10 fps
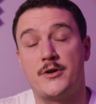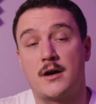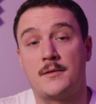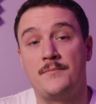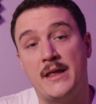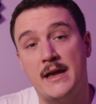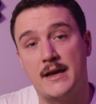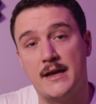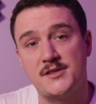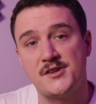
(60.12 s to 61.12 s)
duck,
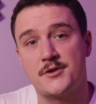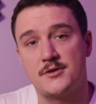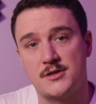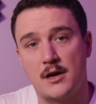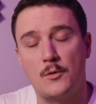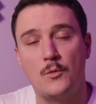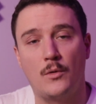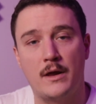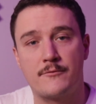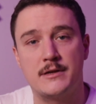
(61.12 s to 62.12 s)
engineers who
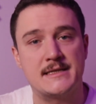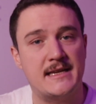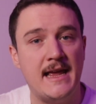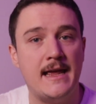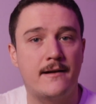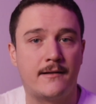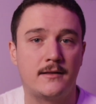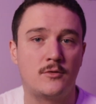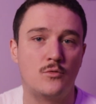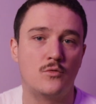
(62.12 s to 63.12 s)
leverage AI
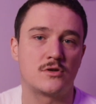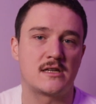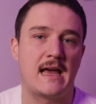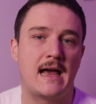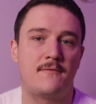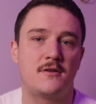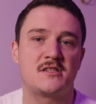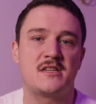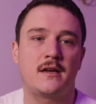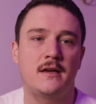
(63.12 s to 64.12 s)
tools have a
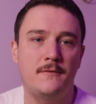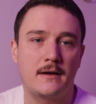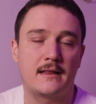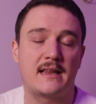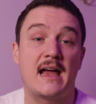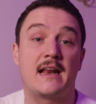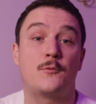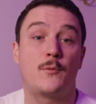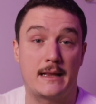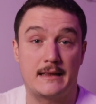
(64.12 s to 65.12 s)
significant
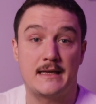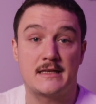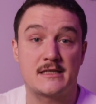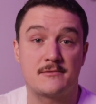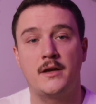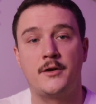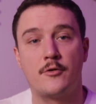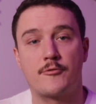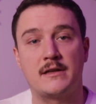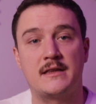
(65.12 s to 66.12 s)
advantage.
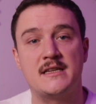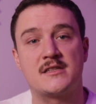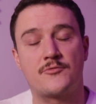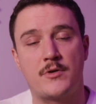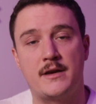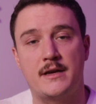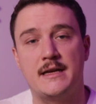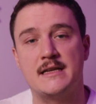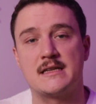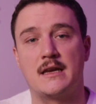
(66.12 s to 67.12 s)
Ignoring this trend
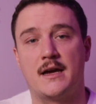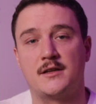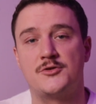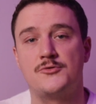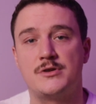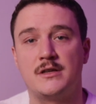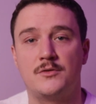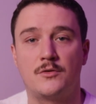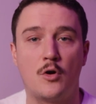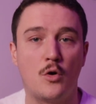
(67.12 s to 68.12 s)
is like choosing
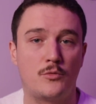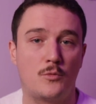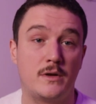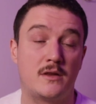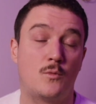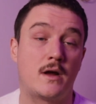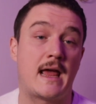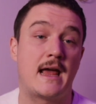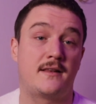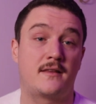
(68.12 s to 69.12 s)
to code with one
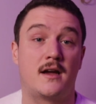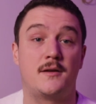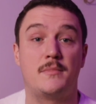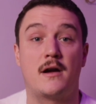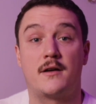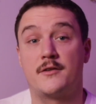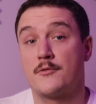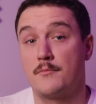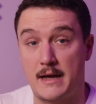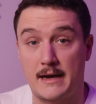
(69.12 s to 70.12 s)
hand tied behind
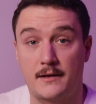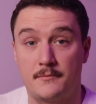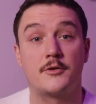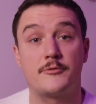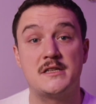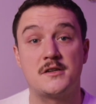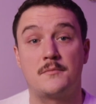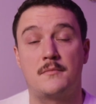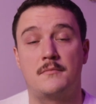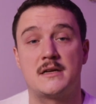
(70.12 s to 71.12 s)
your back. The
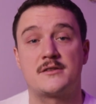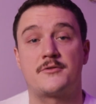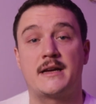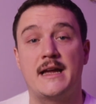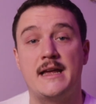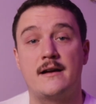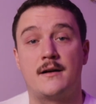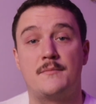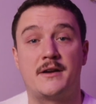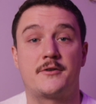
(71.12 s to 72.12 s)
reason mastering
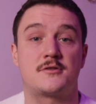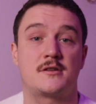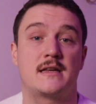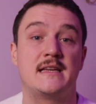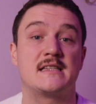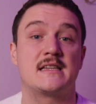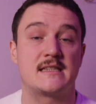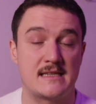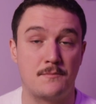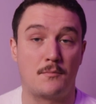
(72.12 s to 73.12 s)
AI matters is
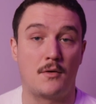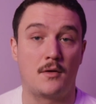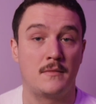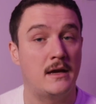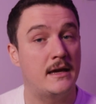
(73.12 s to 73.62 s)
simple.